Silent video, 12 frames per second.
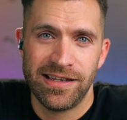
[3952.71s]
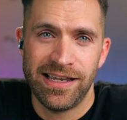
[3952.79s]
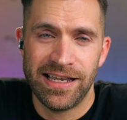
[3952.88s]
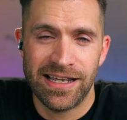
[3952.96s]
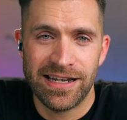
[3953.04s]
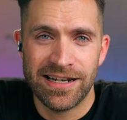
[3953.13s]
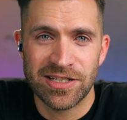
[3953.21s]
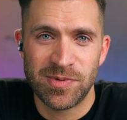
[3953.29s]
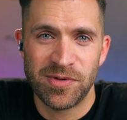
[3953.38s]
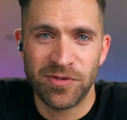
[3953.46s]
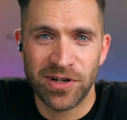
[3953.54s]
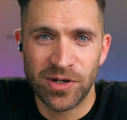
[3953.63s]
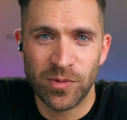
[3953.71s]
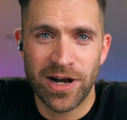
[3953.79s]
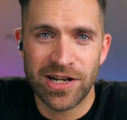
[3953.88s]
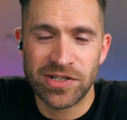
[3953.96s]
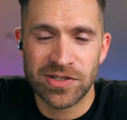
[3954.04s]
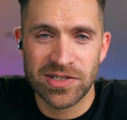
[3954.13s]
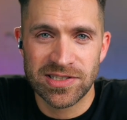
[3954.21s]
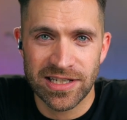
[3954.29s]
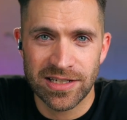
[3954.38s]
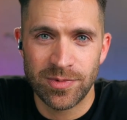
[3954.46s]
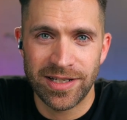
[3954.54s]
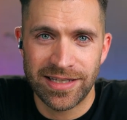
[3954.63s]
and it's been fun to watch her
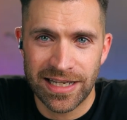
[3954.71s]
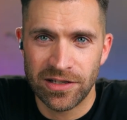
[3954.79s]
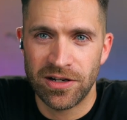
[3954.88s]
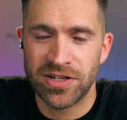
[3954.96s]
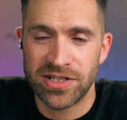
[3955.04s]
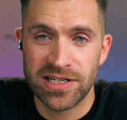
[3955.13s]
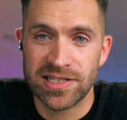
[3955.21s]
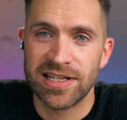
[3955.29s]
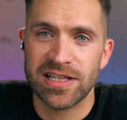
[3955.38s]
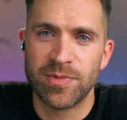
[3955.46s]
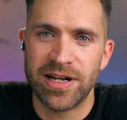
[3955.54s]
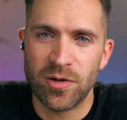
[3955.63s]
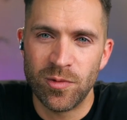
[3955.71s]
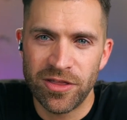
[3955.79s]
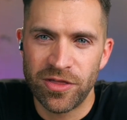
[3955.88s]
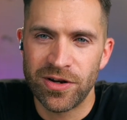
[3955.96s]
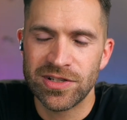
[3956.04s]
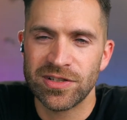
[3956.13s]
celebrate that launch and to celebrate it with her.